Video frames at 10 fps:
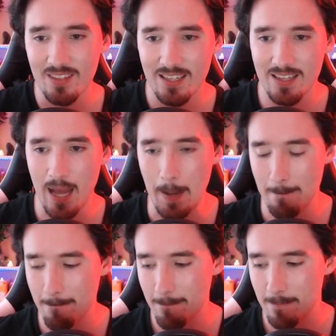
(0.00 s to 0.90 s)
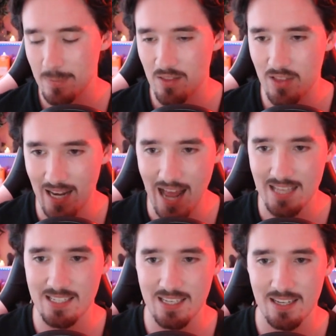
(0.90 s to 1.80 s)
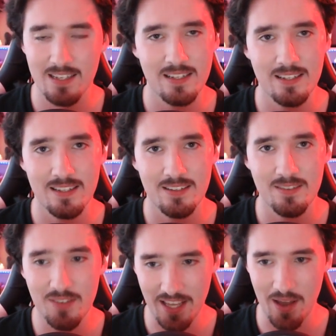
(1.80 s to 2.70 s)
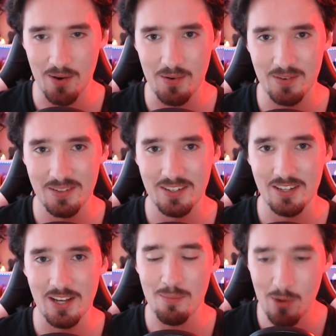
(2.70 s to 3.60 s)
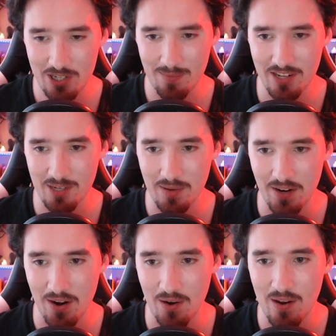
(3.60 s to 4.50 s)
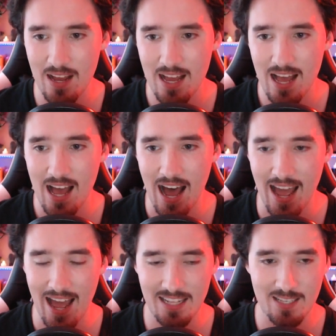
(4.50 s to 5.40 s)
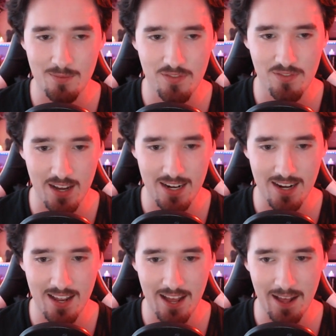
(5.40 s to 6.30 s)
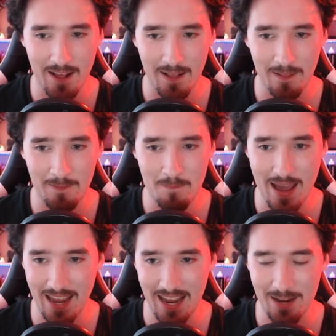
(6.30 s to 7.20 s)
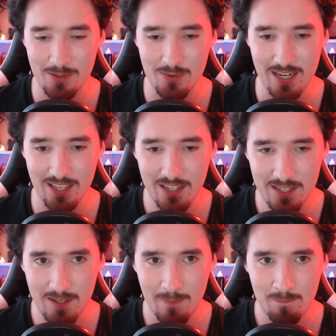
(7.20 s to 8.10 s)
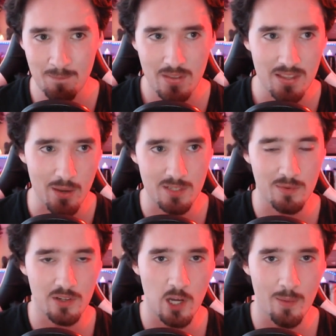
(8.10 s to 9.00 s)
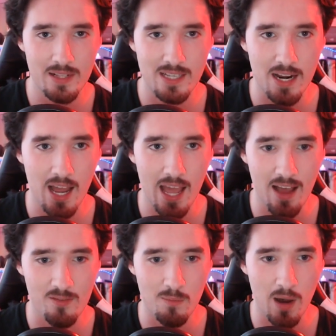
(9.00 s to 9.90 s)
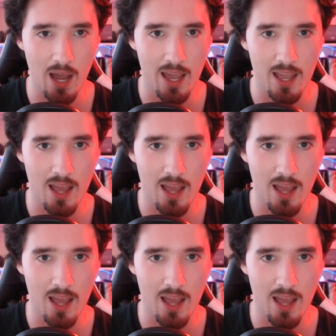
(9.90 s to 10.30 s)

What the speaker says: The last video, Abortion of Ben Shapiro, I had some fun making it. It was really good. There were some good comments, and I have my